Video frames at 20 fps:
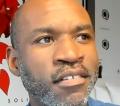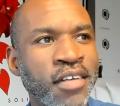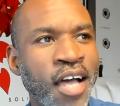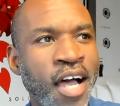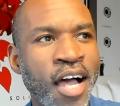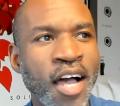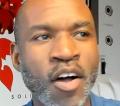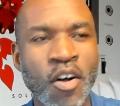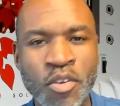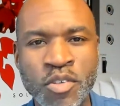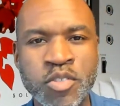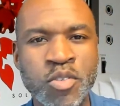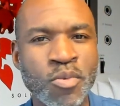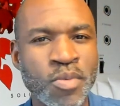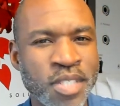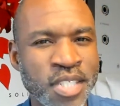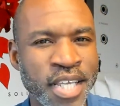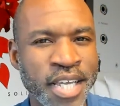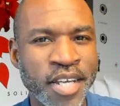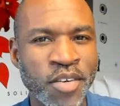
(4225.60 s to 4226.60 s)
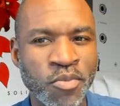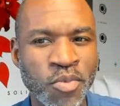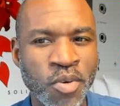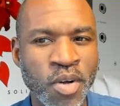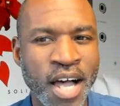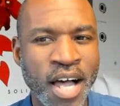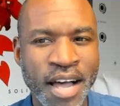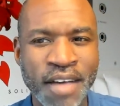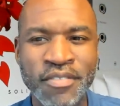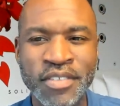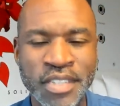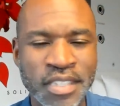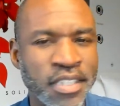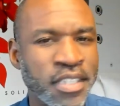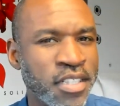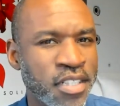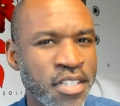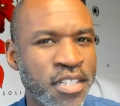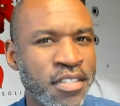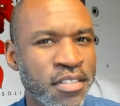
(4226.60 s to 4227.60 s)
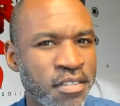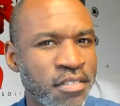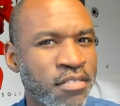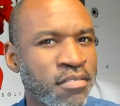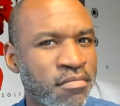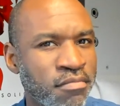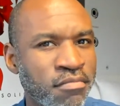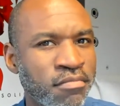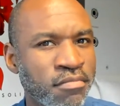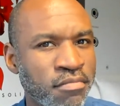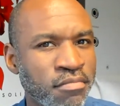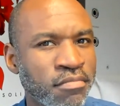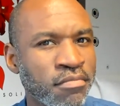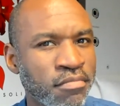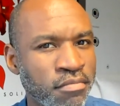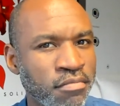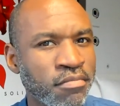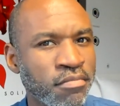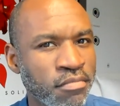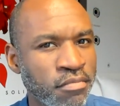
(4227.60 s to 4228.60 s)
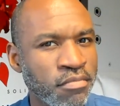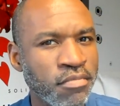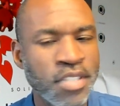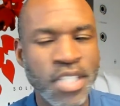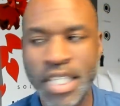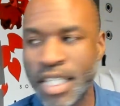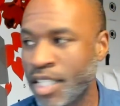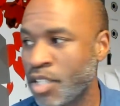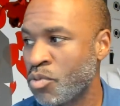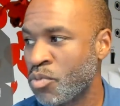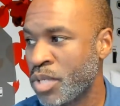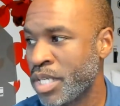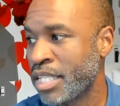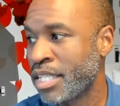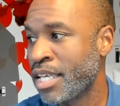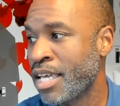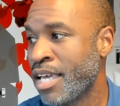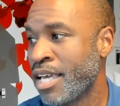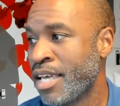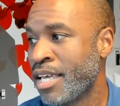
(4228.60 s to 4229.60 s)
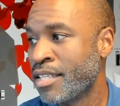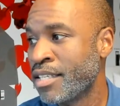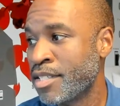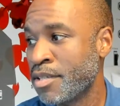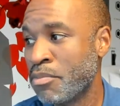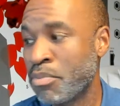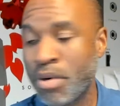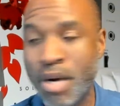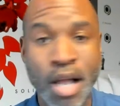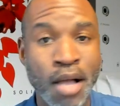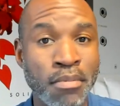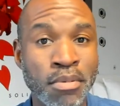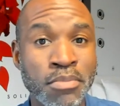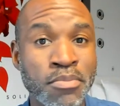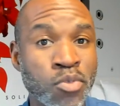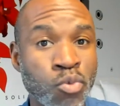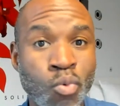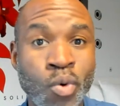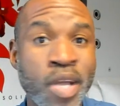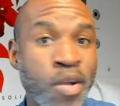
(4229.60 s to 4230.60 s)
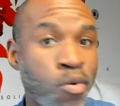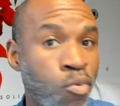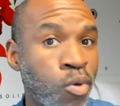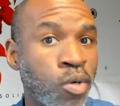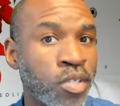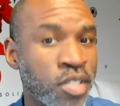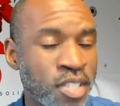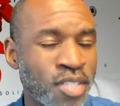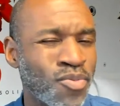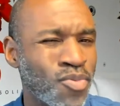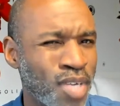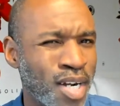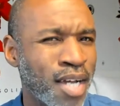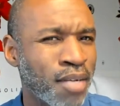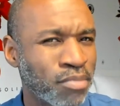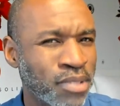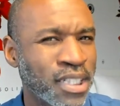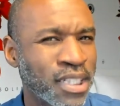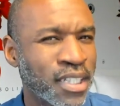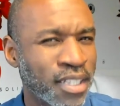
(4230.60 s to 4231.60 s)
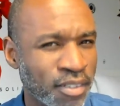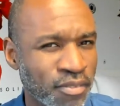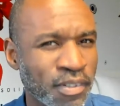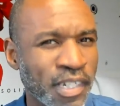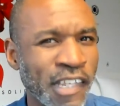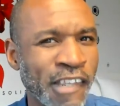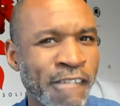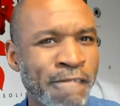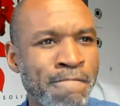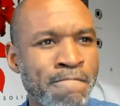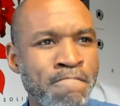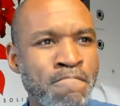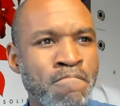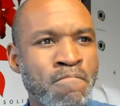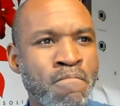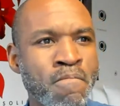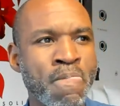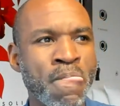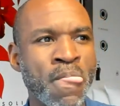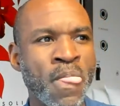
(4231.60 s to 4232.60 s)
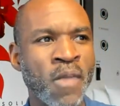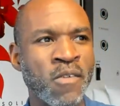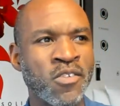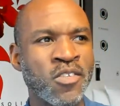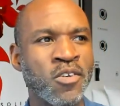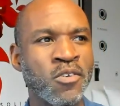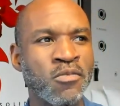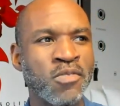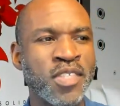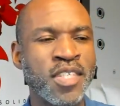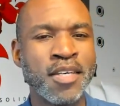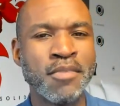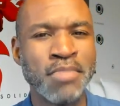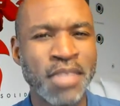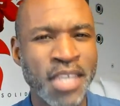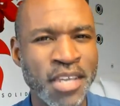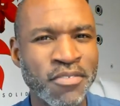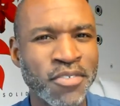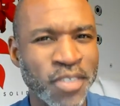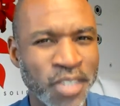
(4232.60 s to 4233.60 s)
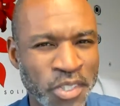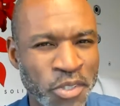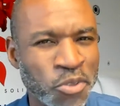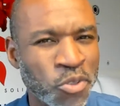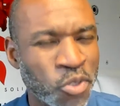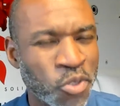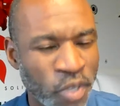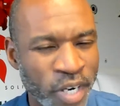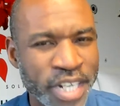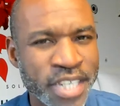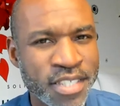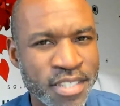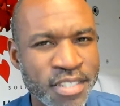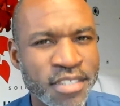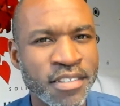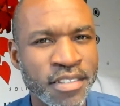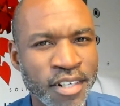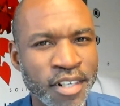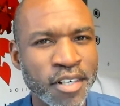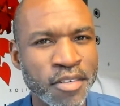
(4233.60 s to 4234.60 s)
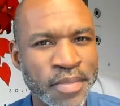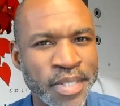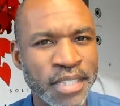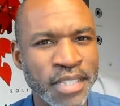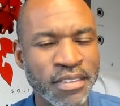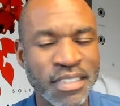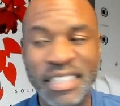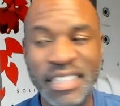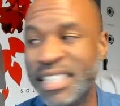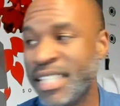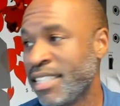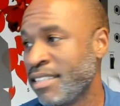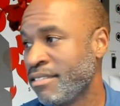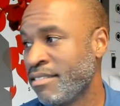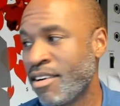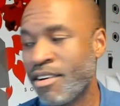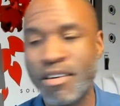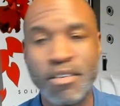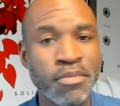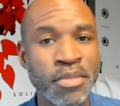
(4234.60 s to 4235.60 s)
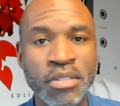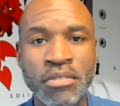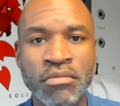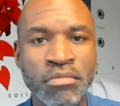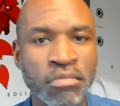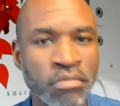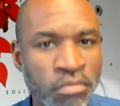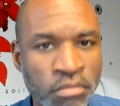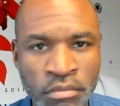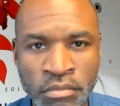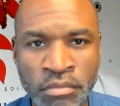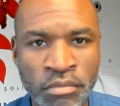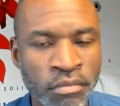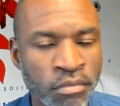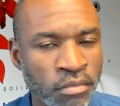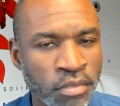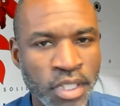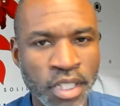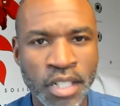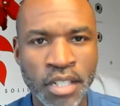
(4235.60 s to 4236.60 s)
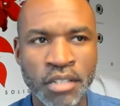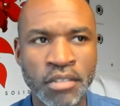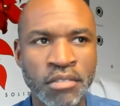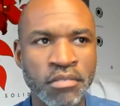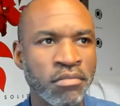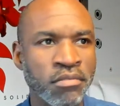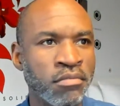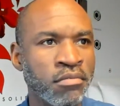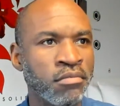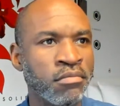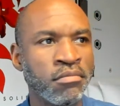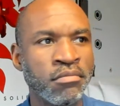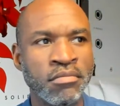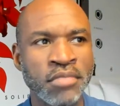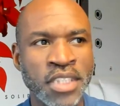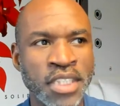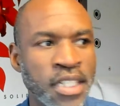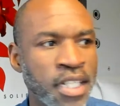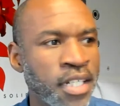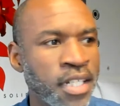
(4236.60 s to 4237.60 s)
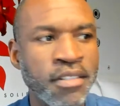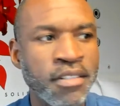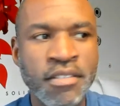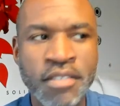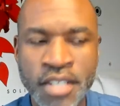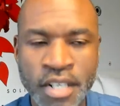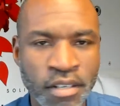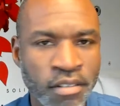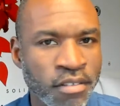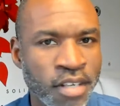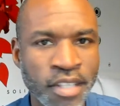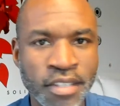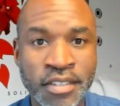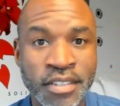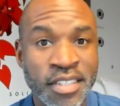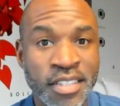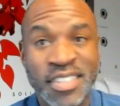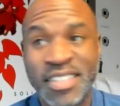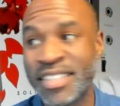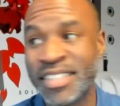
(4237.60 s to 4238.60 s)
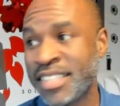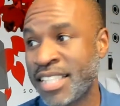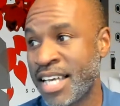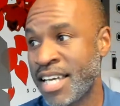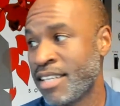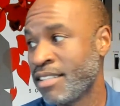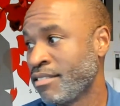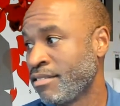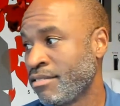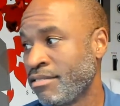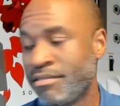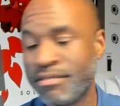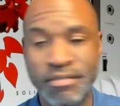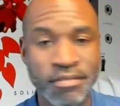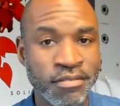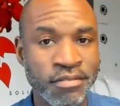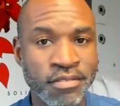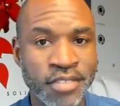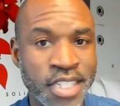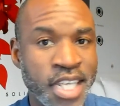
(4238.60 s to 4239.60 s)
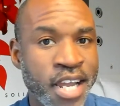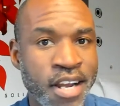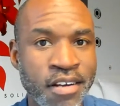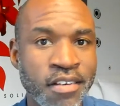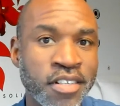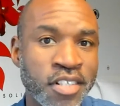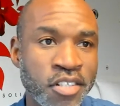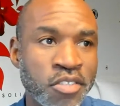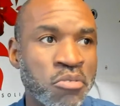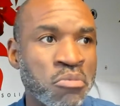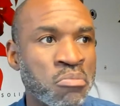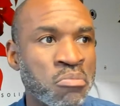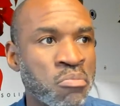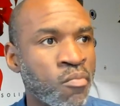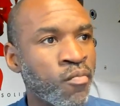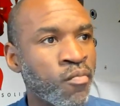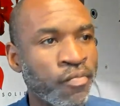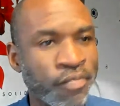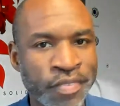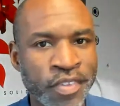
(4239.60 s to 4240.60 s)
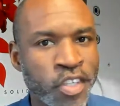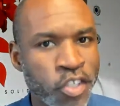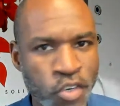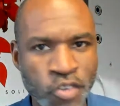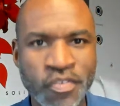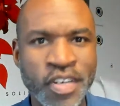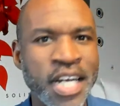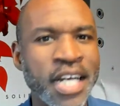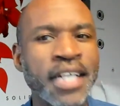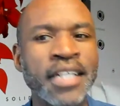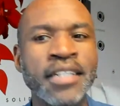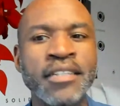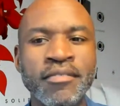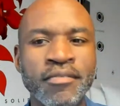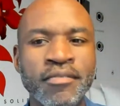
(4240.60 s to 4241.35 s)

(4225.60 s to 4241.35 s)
I also was like, well, obviously she's dealing with some problems way worse than what I'm dealing with. So Tim, give her a little grace. You know what I mean? She didn't harm you. You know, she didn't, you know, other than just kind of scaring you, you're fine.